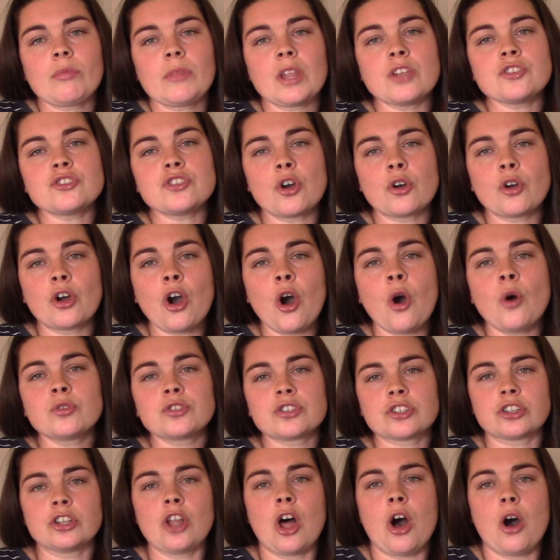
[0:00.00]
So go
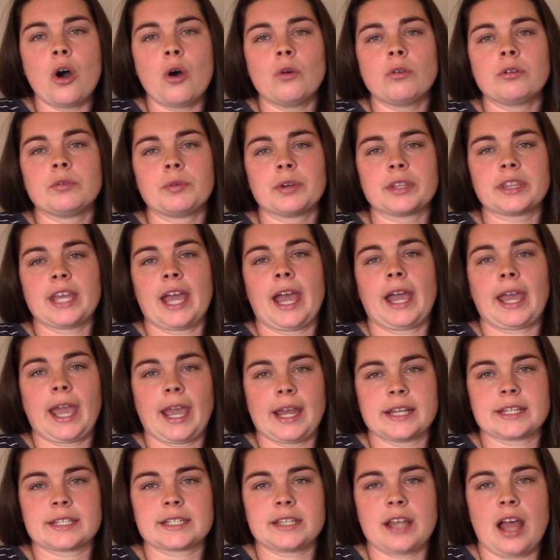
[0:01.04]
slow with that
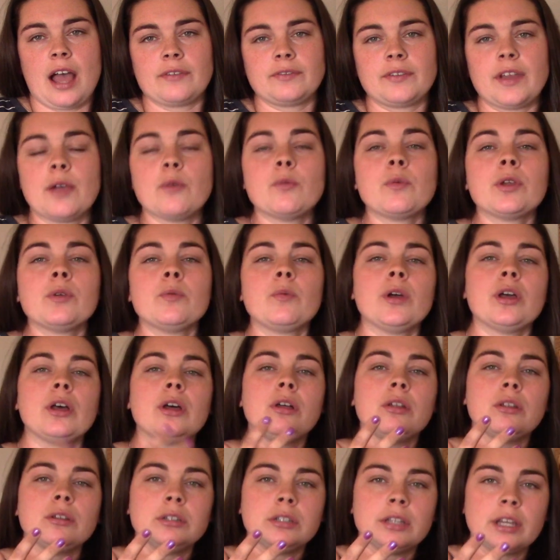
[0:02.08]
kind of stuff. And we
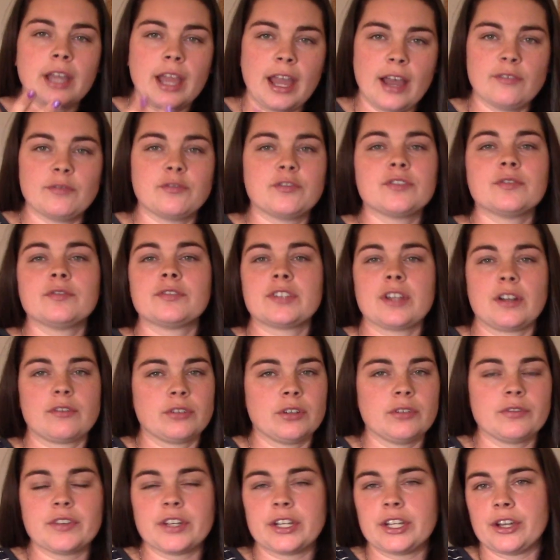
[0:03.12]
will have
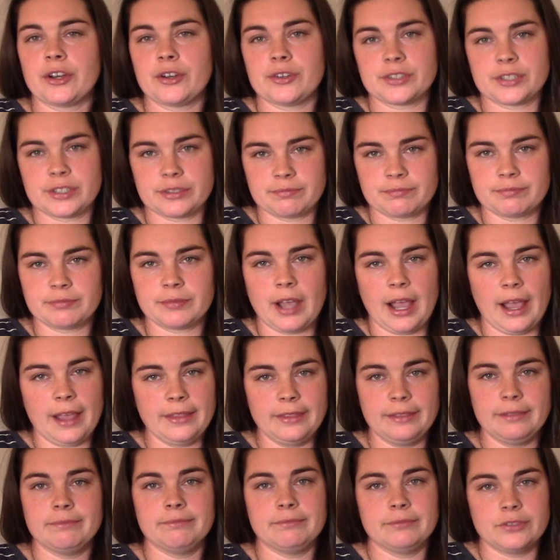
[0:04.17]
several videos
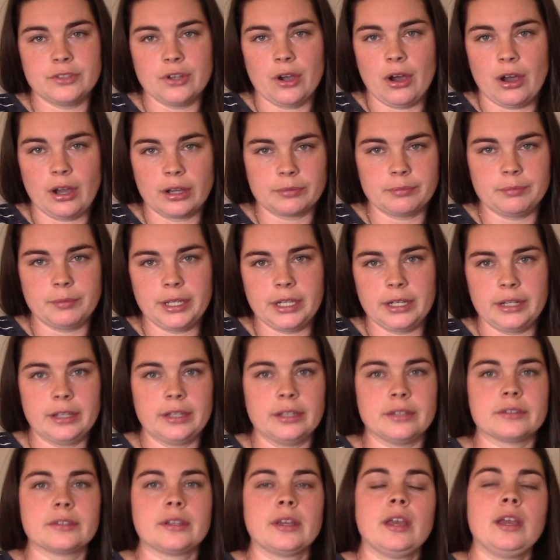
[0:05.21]
on dog
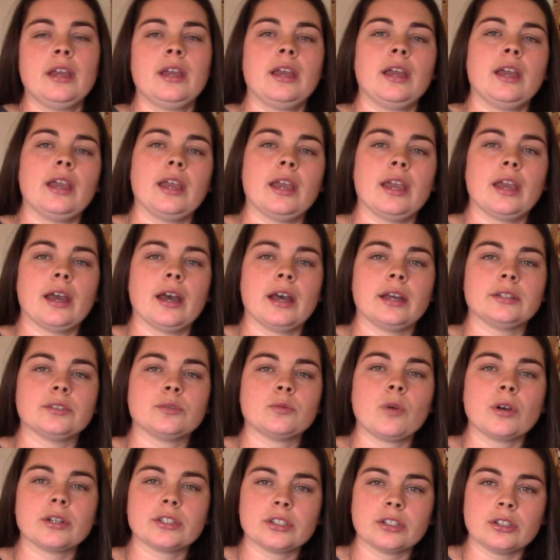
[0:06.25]
meetings
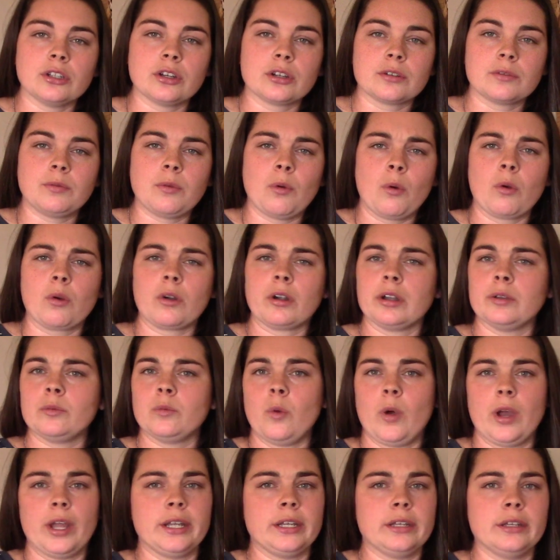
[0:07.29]
and what to look for and
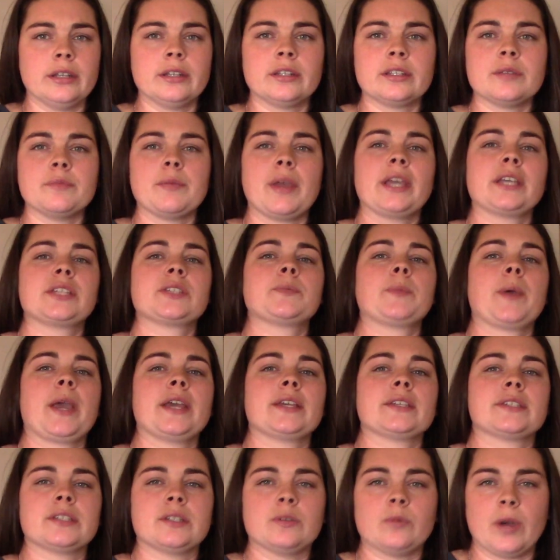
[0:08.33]
when to make
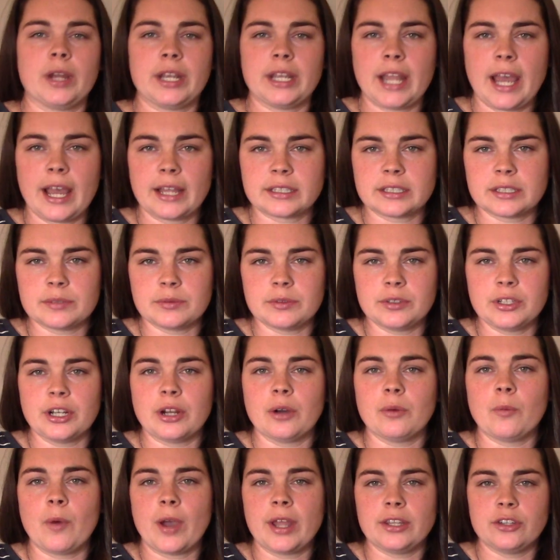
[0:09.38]
space and when not to, you
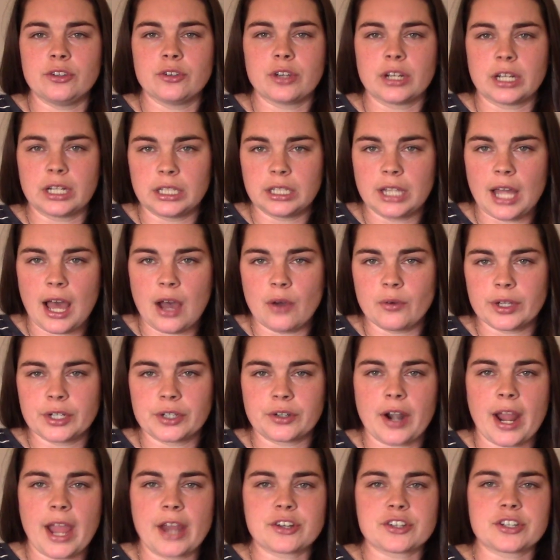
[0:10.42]
know, when you can allow
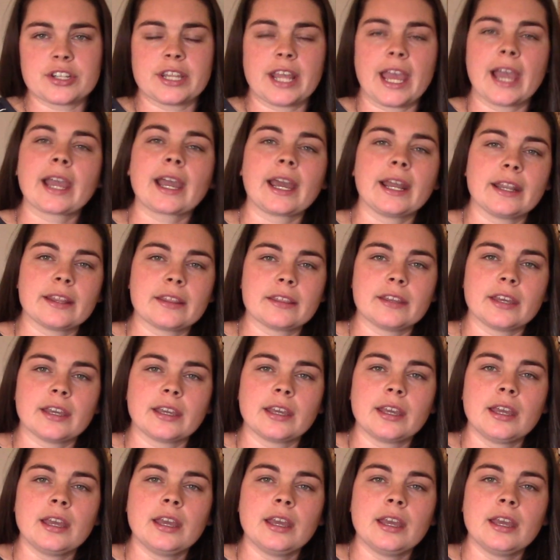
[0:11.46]
interaction, that kind of thing.